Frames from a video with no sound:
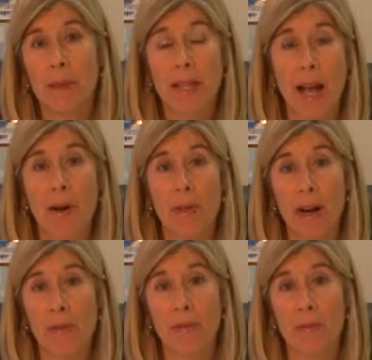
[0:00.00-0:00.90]
but now that
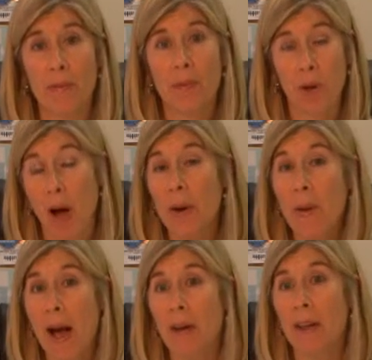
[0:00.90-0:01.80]
I've thought I
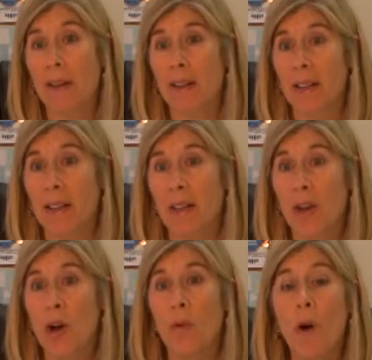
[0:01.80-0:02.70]
about think it's a bad
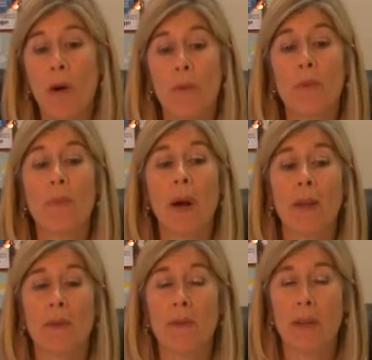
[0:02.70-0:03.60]
idea. Well,
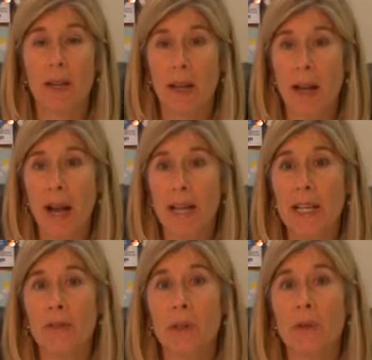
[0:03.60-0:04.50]
but that's initial. I
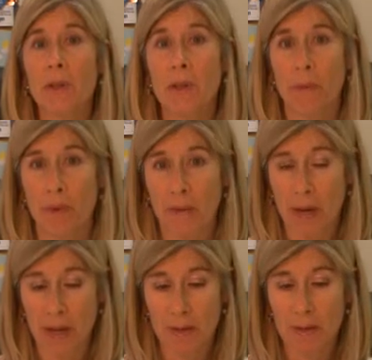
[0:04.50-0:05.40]
give you a, some. I
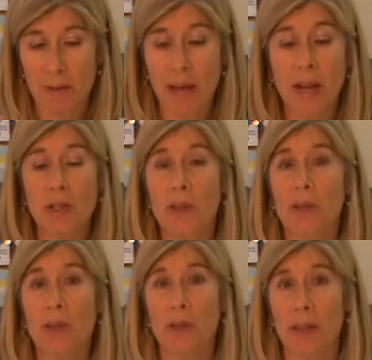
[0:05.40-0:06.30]
right. ask you
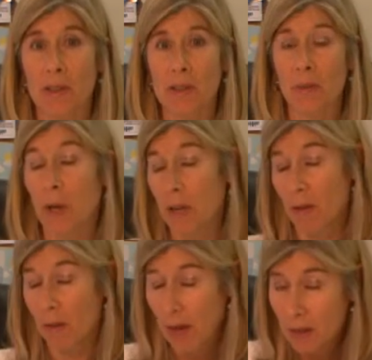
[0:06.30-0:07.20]
to do this All when right.
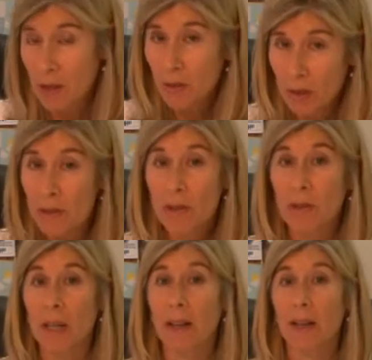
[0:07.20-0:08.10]
you're on Union
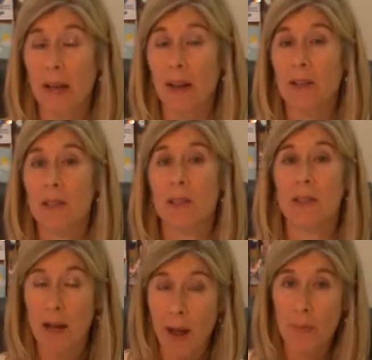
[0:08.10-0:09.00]
Street next.
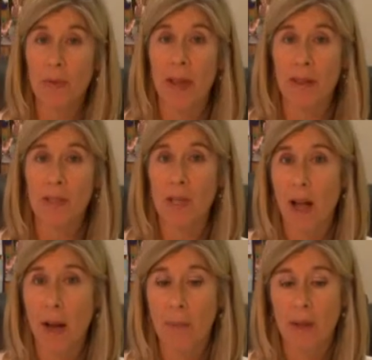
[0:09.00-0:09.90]
Stop at that
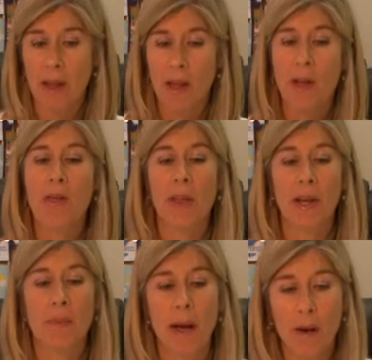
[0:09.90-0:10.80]
stop.
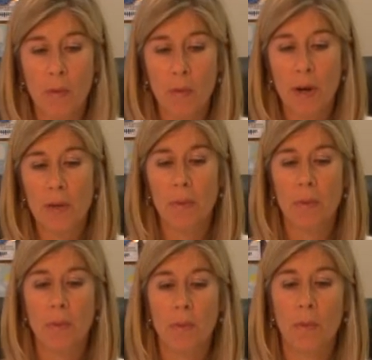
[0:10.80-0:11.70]
Think about what it
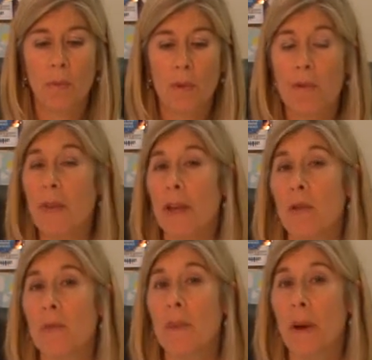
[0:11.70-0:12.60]
if you think it
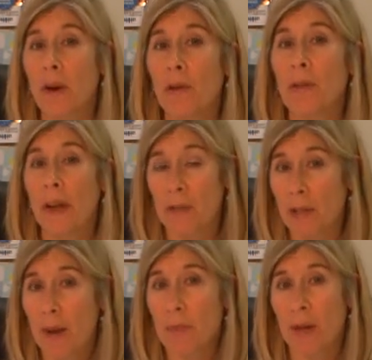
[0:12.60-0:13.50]
would be better to have a
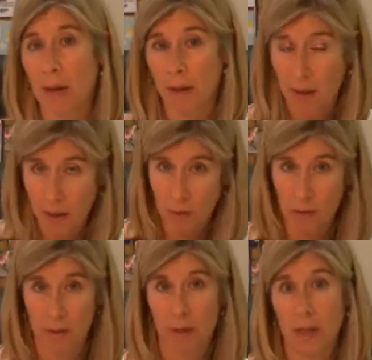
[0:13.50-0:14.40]
stop sign on,
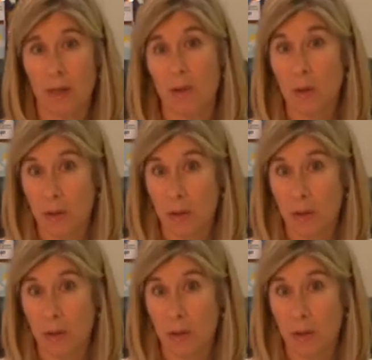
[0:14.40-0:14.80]
or, on